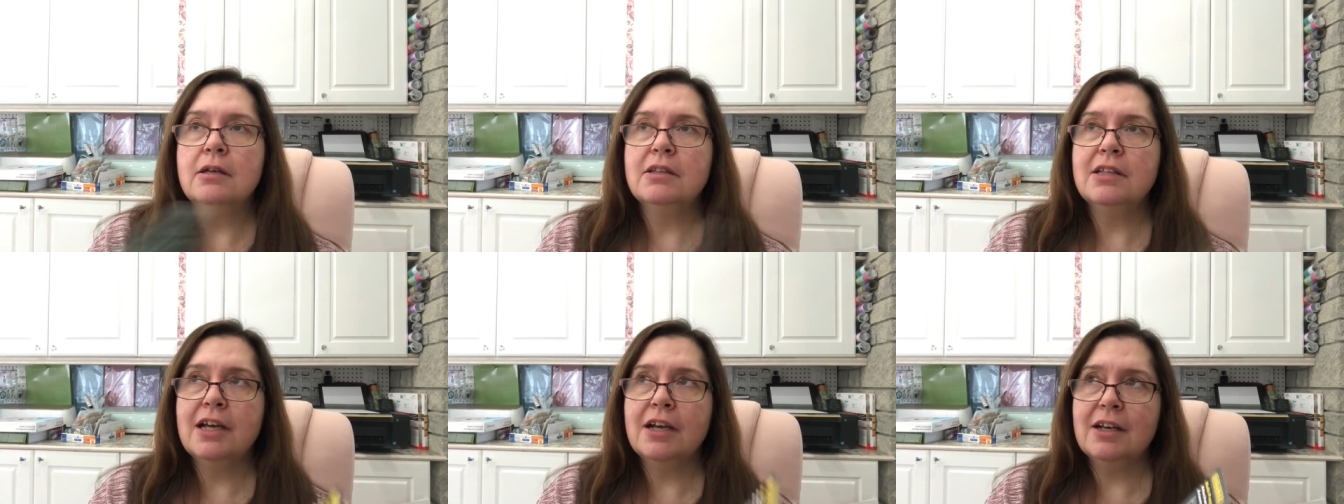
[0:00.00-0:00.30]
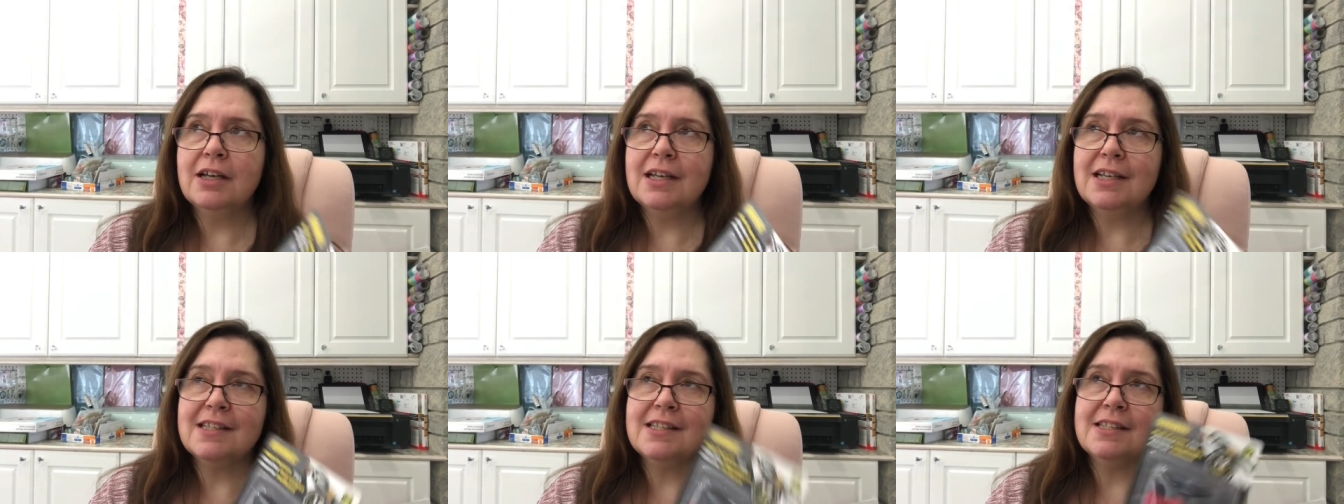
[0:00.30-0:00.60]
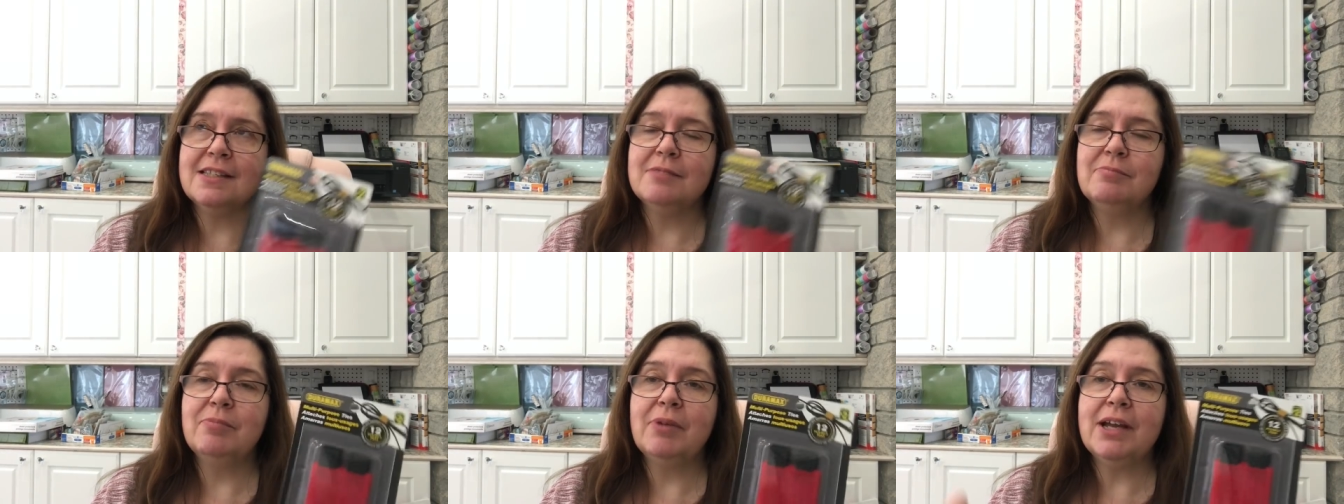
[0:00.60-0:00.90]
that
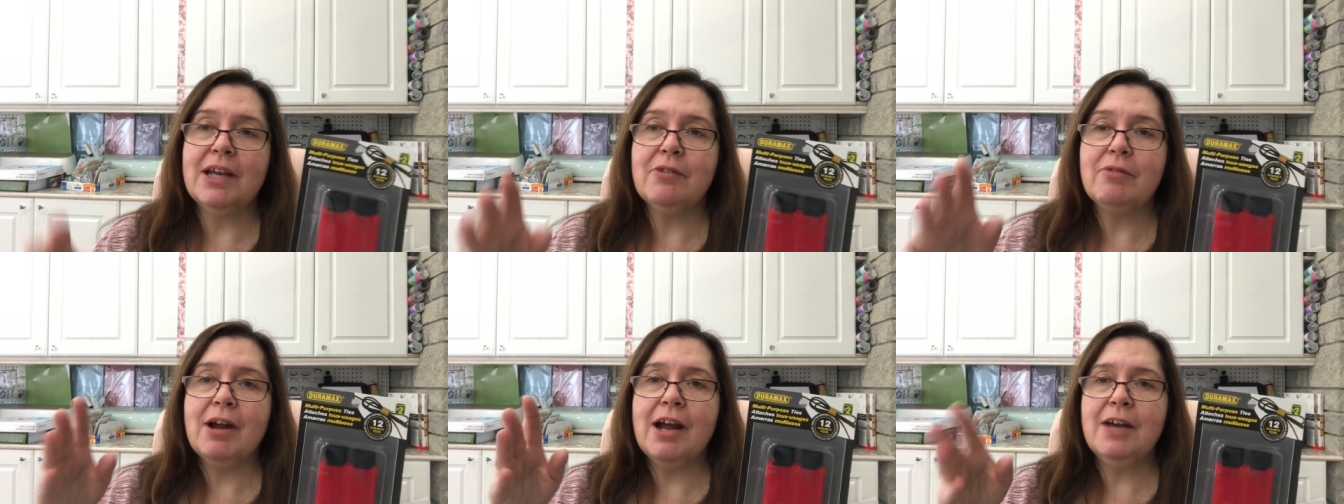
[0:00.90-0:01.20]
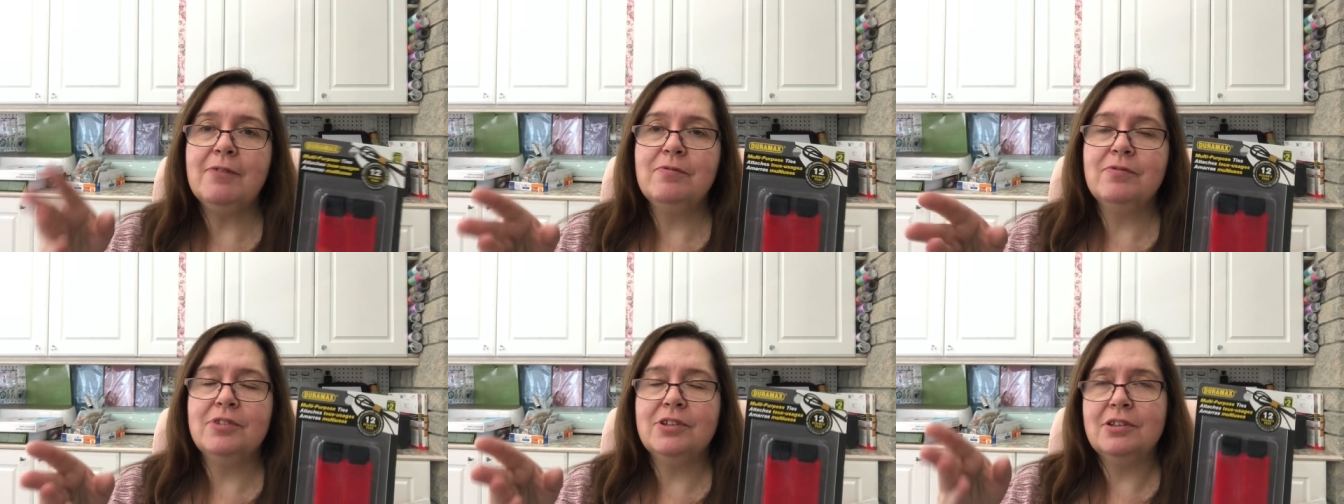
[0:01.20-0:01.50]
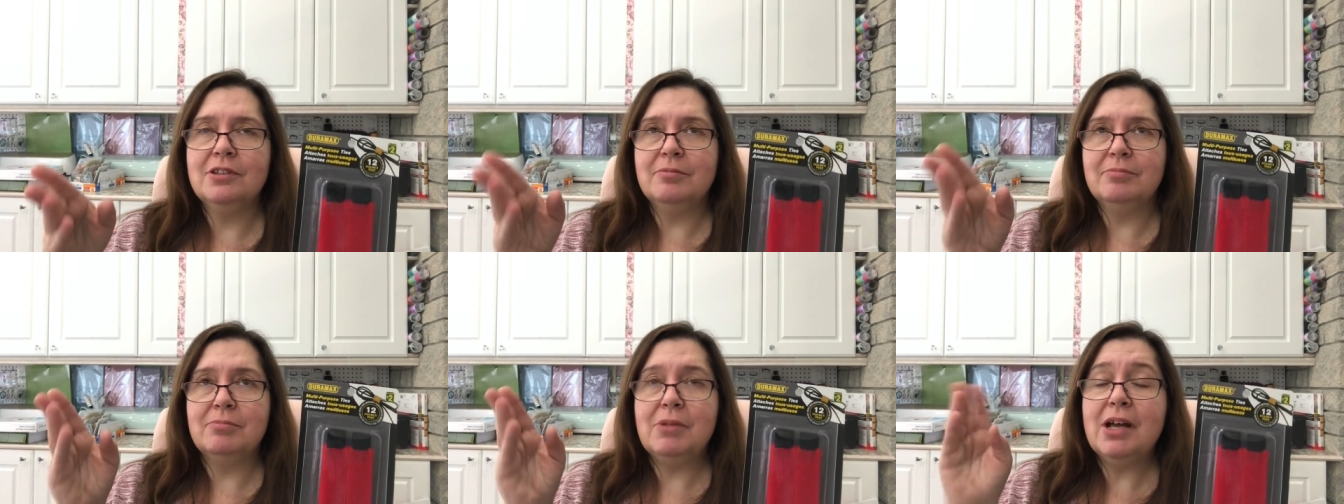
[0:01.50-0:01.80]
it's my
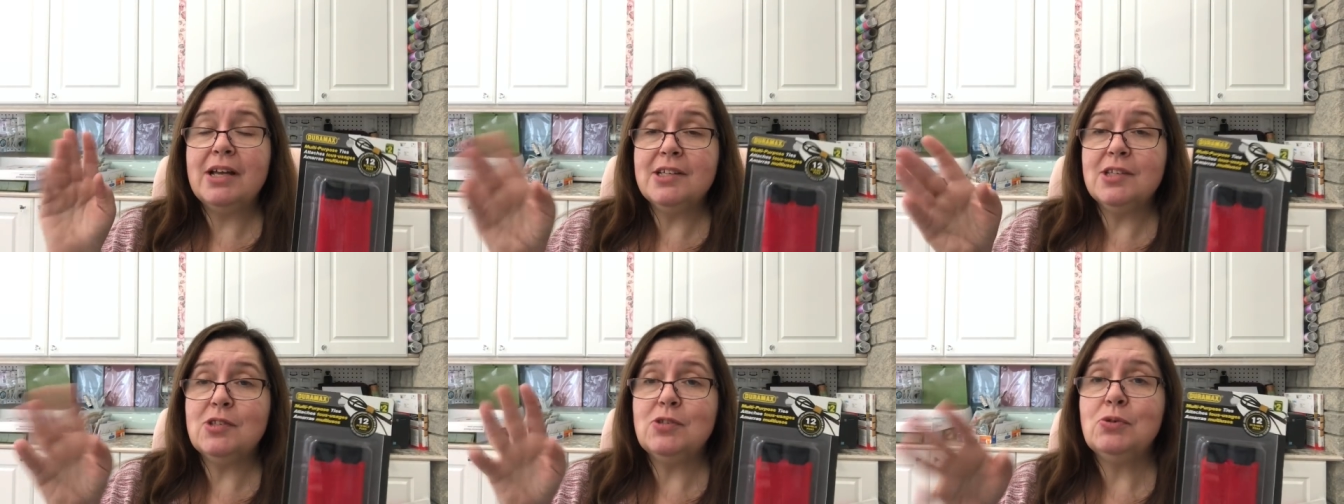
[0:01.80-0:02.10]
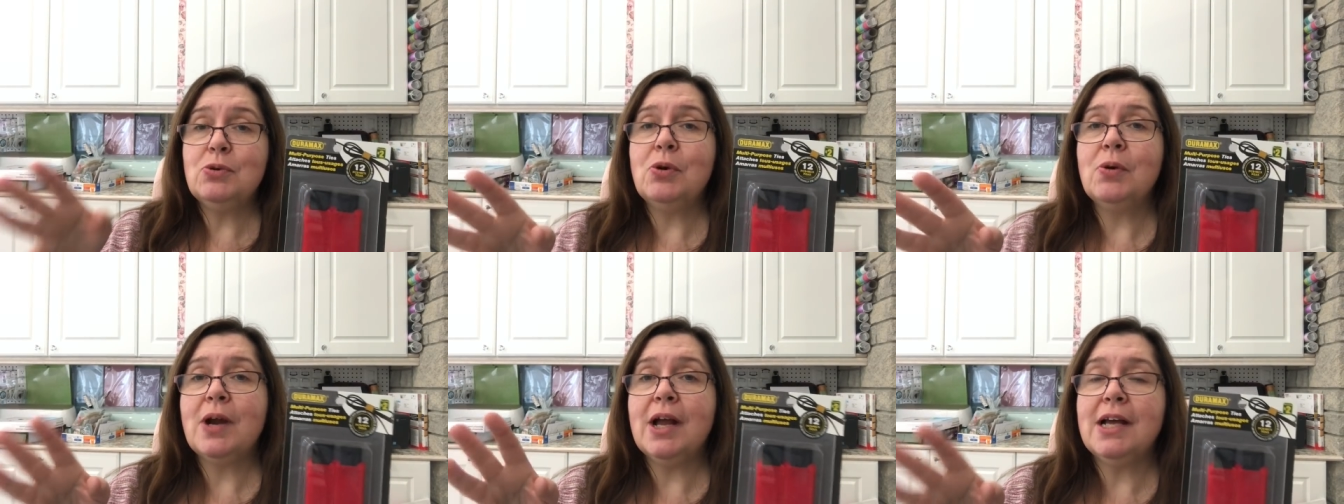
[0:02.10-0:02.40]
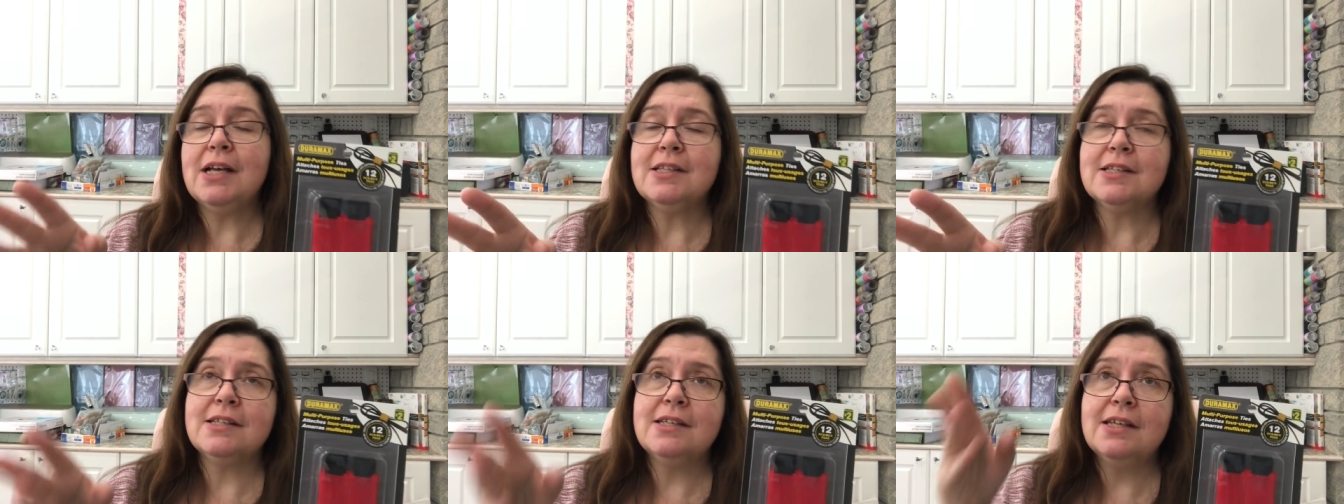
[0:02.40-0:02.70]
craft my store
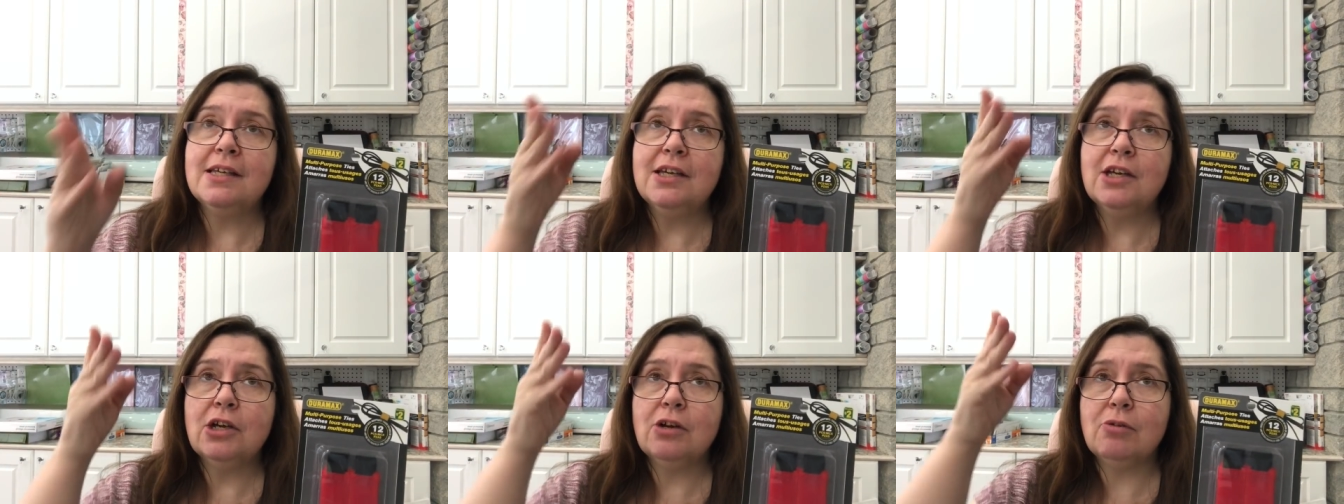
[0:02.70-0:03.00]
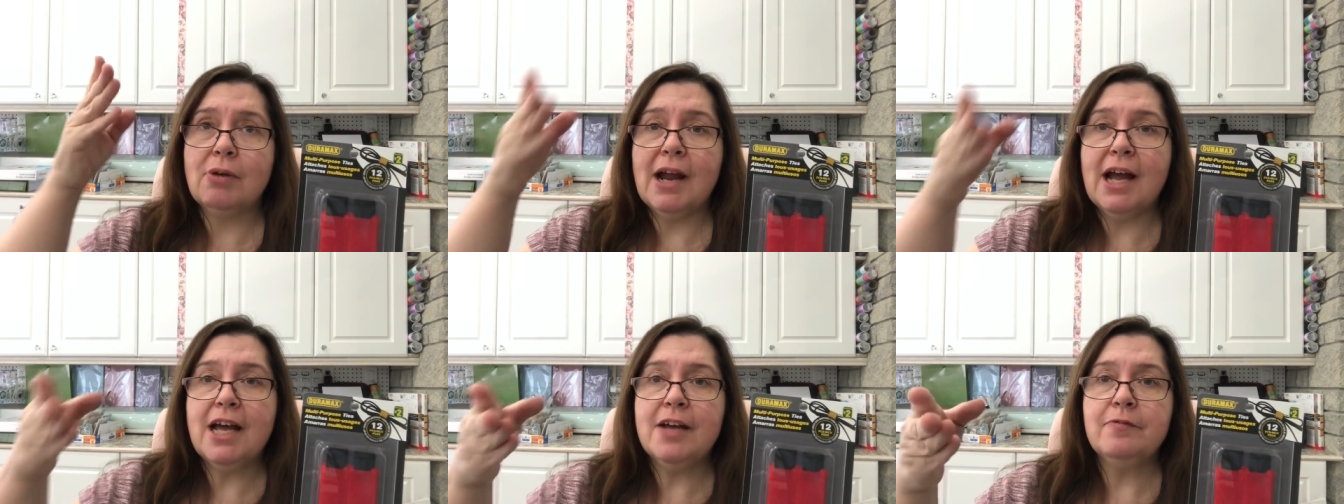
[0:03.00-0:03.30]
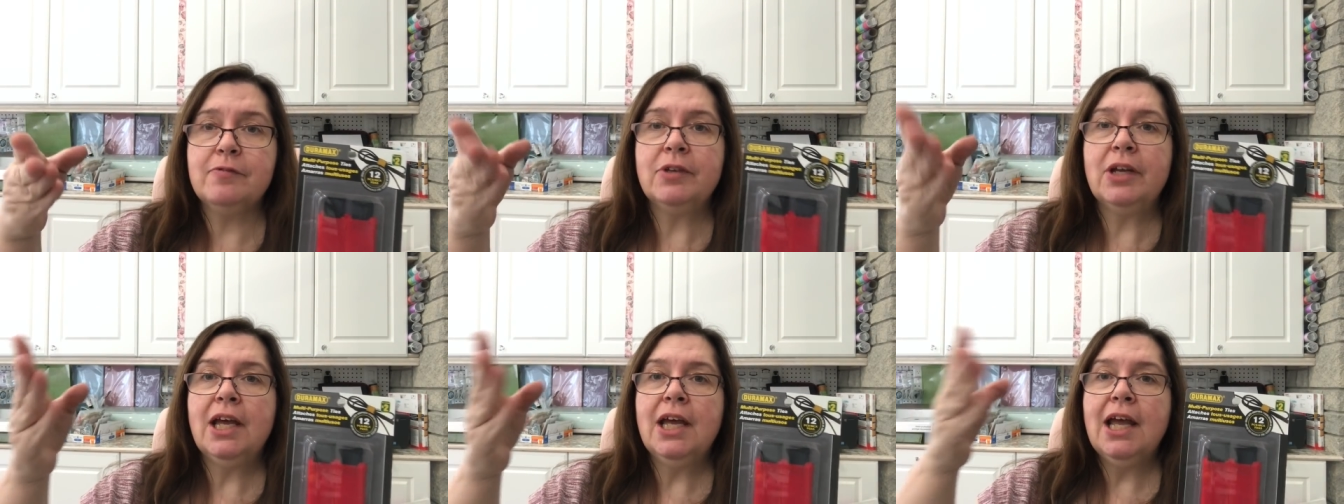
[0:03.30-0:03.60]
has the
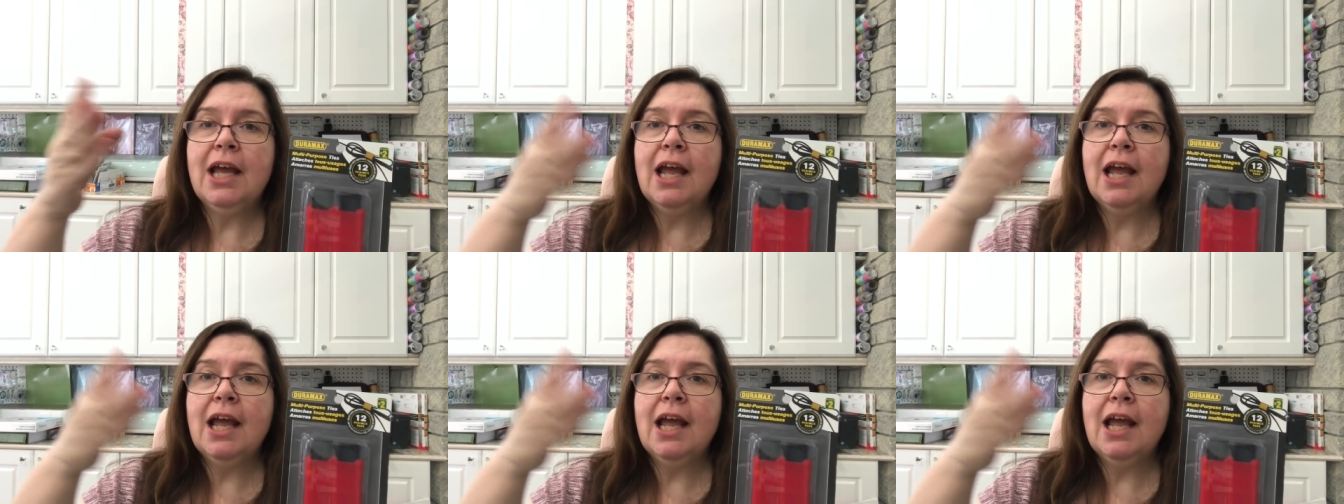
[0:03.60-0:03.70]
craft